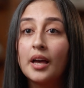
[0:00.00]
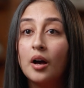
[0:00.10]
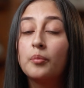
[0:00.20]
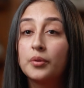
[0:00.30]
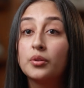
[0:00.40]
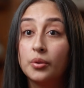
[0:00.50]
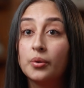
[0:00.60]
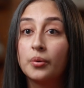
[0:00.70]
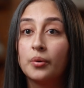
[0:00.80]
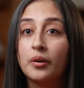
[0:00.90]
can help you
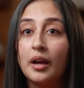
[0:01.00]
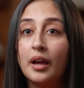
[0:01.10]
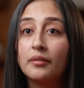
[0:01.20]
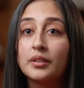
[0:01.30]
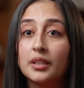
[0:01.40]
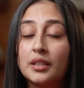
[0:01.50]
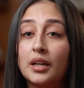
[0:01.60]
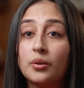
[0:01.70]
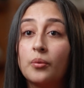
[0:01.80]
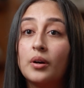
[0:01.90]
do everything
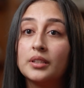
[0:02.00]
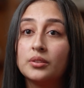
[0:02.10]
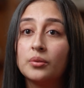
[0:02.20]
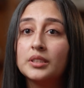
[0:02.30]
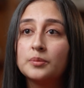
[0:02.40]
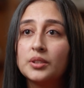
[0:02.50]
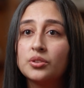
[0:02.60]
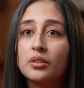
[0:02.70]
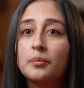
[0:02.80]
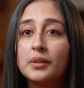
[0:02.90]
that you want to do, and
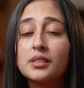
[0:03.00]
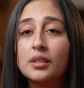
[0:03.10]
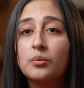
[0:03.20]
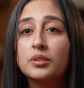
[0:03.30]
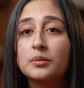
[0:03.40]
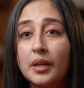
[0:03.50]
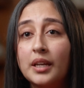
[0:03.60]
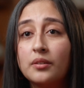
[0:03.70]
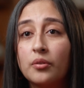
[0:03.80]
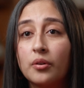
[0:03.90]
especially BC was
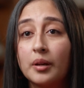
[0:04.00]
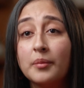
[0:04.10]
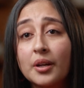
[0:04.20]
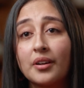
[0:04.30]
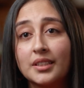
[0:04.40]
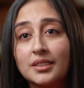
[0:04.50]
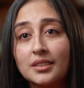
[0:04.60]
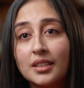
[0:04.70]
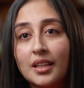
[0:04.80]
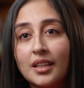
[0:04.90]
made for immigrants.